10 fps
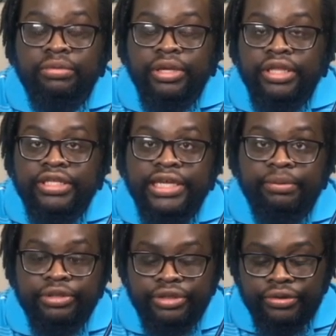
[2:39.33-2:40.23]
this
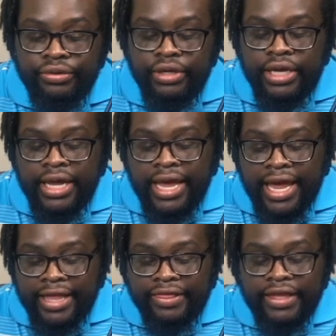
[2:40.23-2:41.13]
episode,
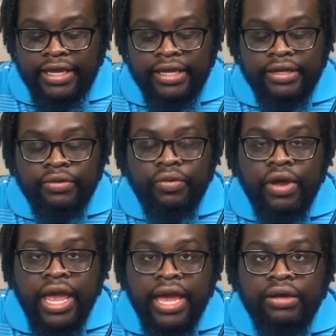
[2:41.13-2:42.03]
and then
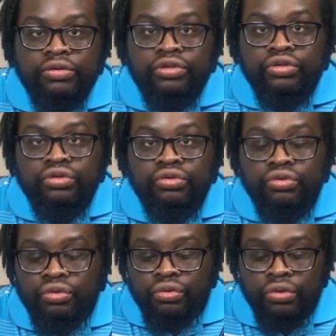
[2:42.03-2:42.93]
how
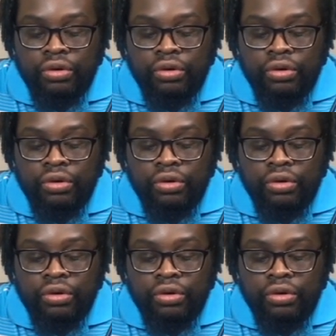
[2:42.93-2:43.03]
to